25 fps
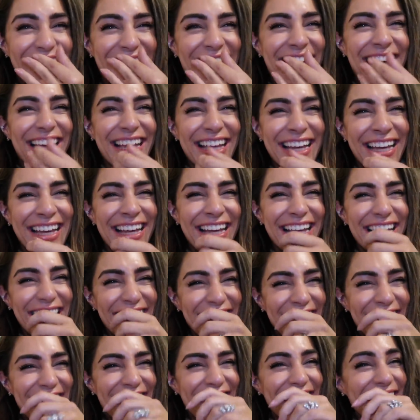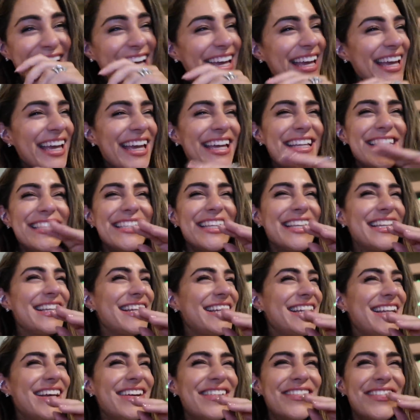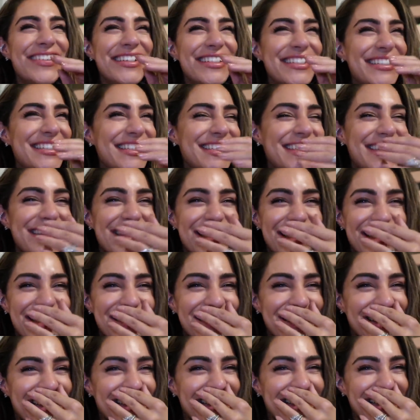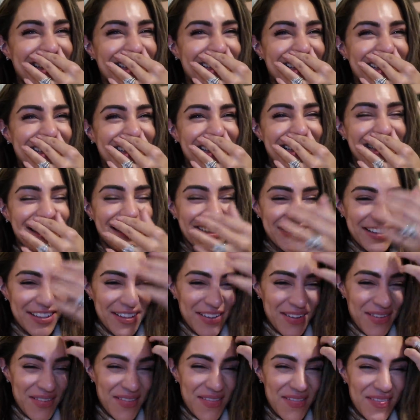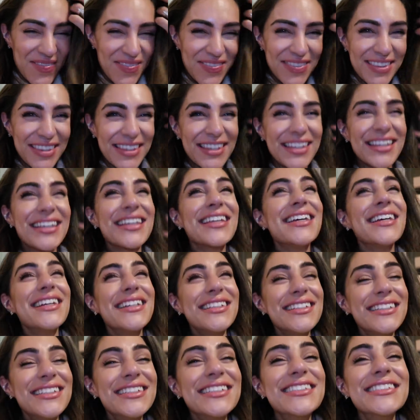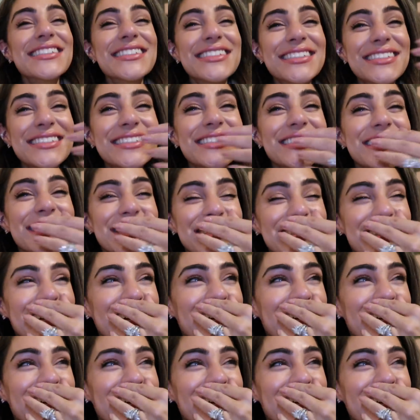He didn't know what to do, he didn't know what to do. He literally listed every meat option